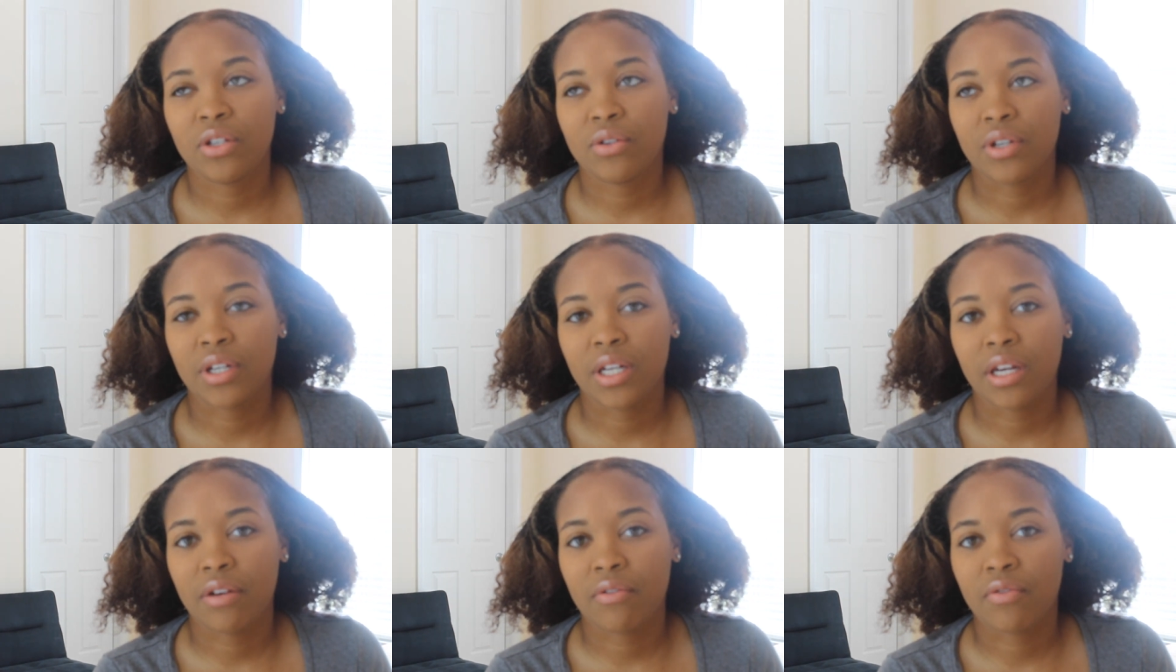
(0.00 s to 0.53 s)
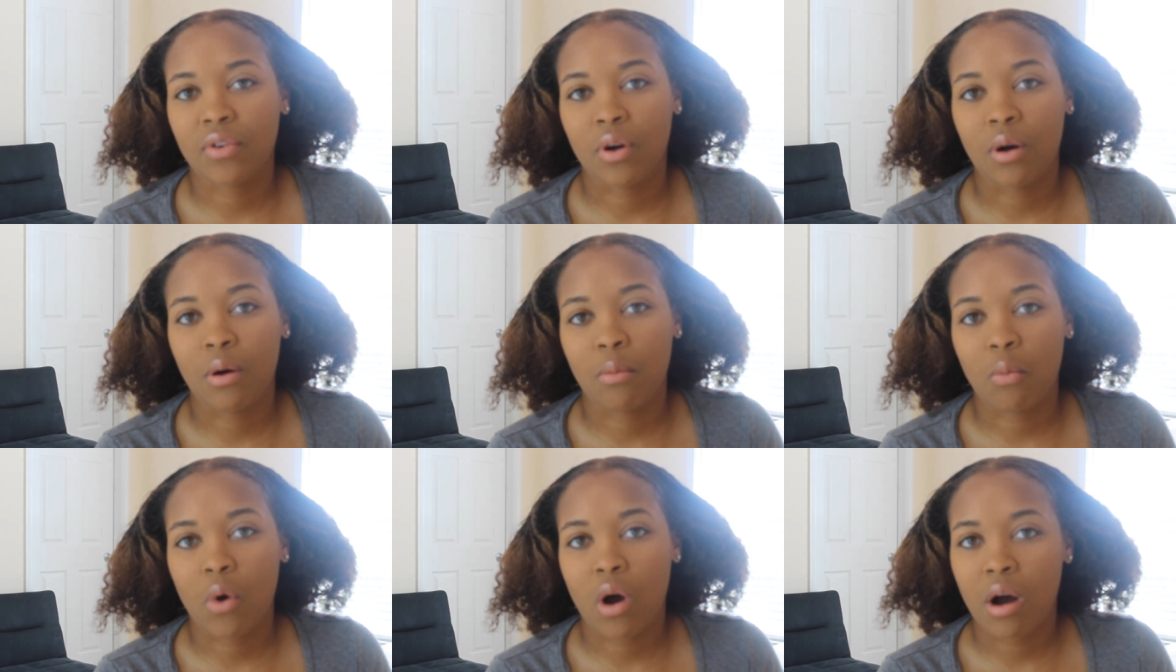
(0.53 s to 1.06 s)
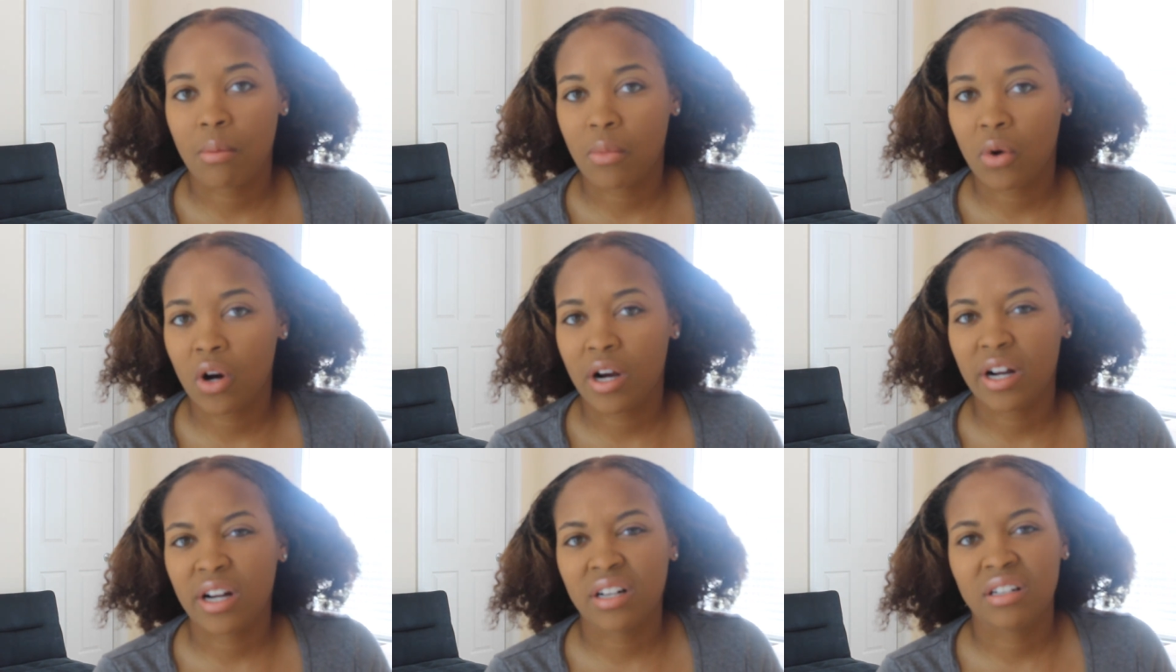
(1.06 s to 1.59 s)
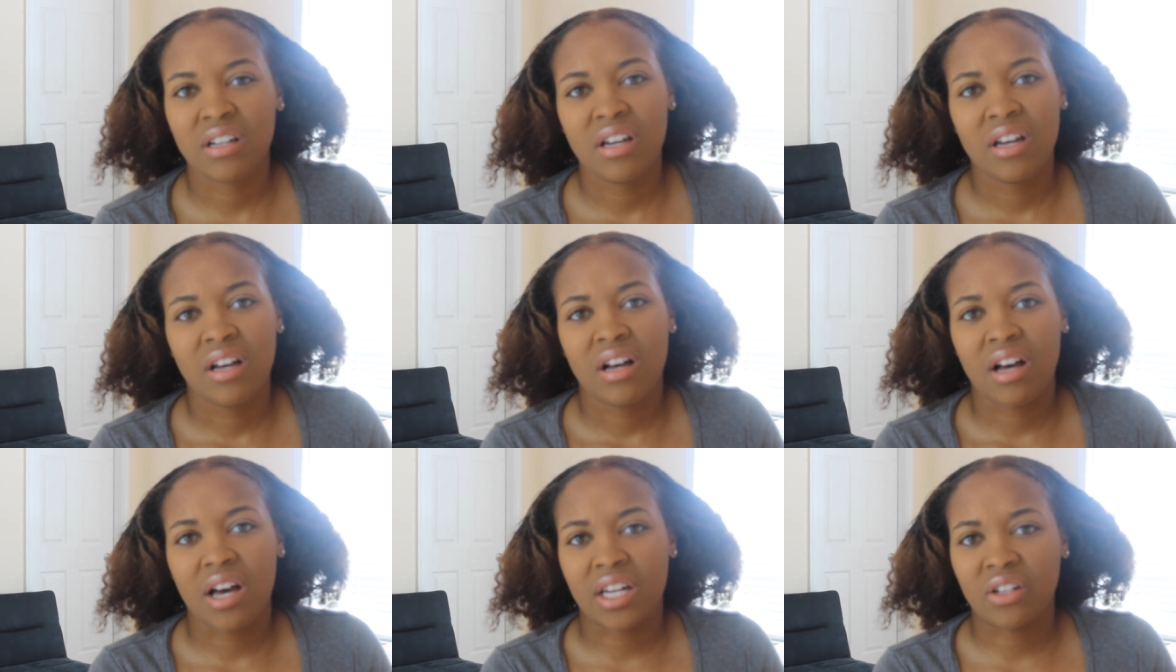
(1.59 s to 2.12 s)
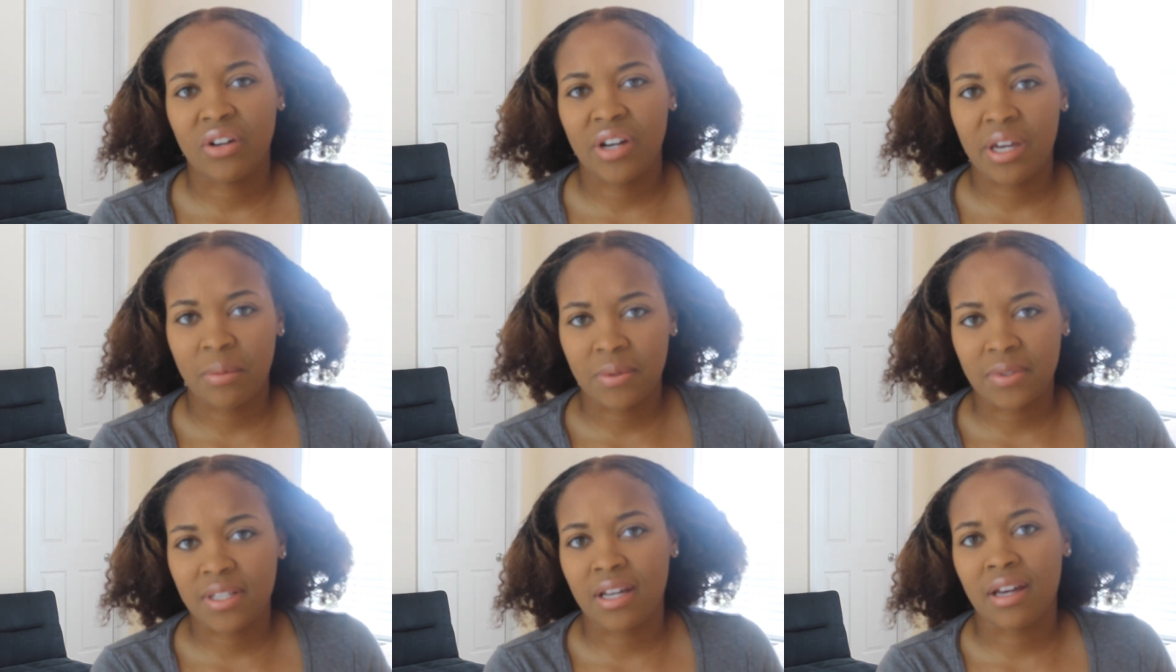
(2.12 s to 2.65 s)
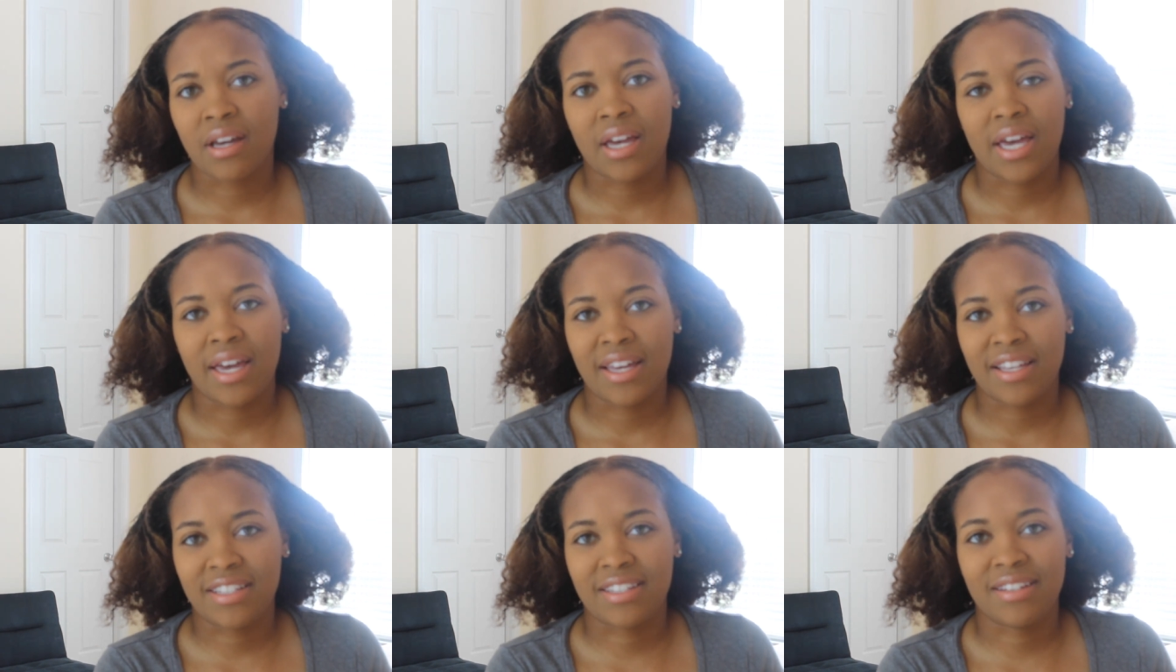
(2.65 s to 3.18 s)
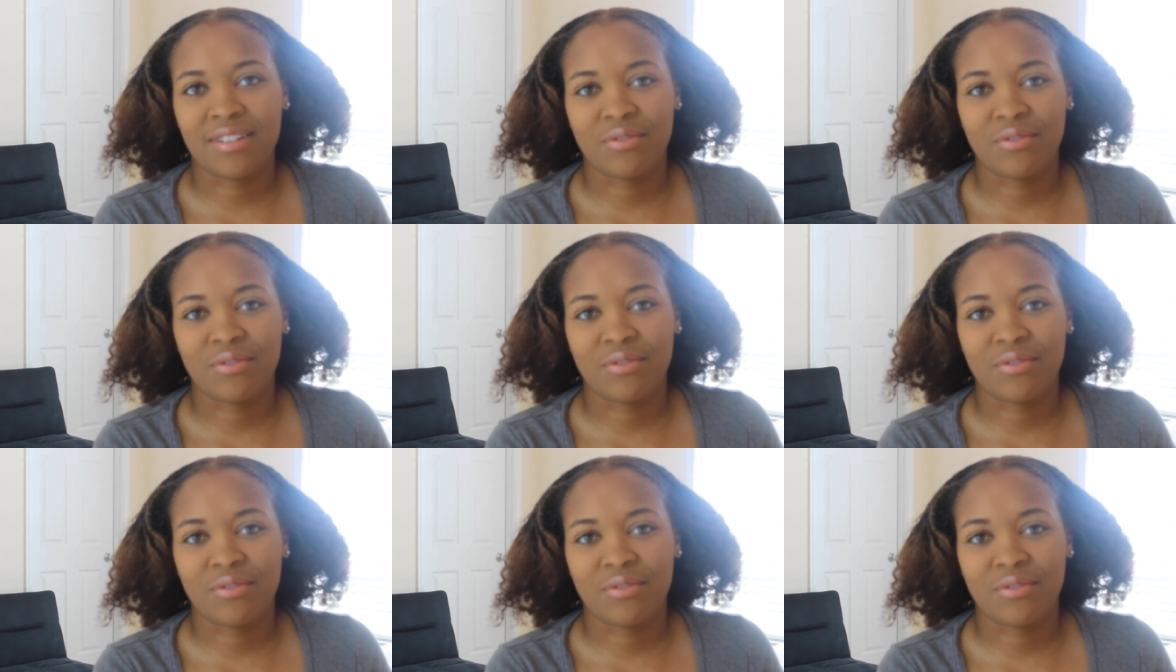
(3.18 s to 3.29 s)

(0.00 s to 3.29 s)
you can get from Walmart. I know Amazon has